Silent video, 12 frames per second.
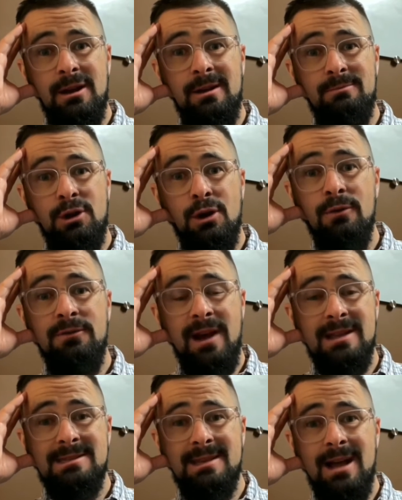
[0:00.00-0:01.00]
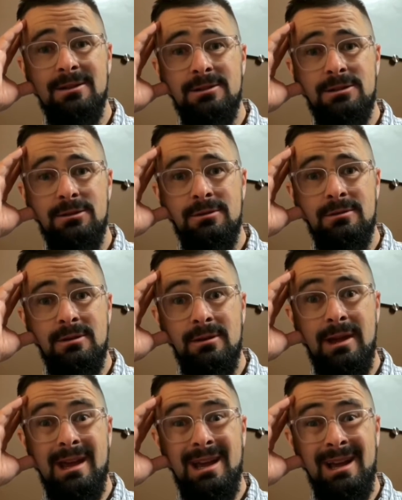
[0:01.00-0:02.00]
go find solitude, and they're
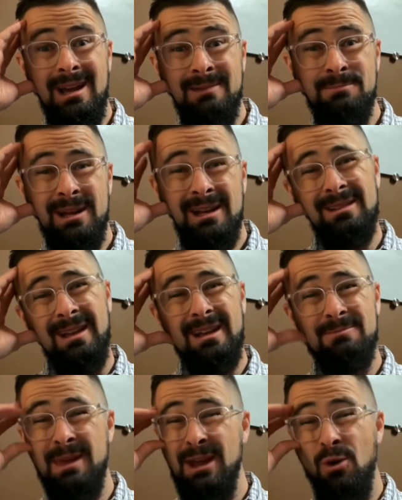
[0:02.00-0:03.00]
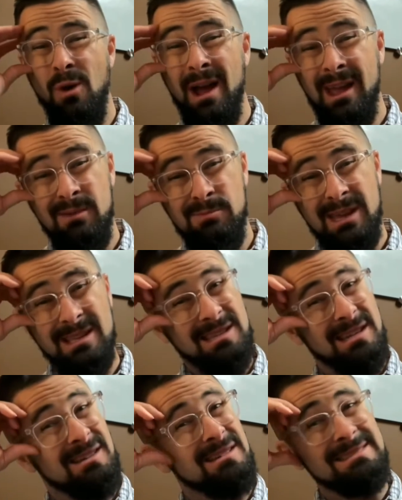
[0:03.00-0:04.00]
like, but I like being quiet, being
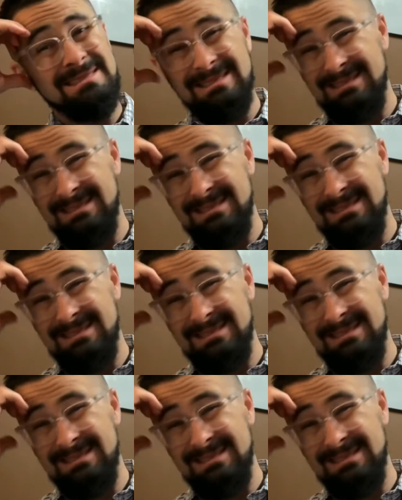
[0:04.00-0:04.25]
still.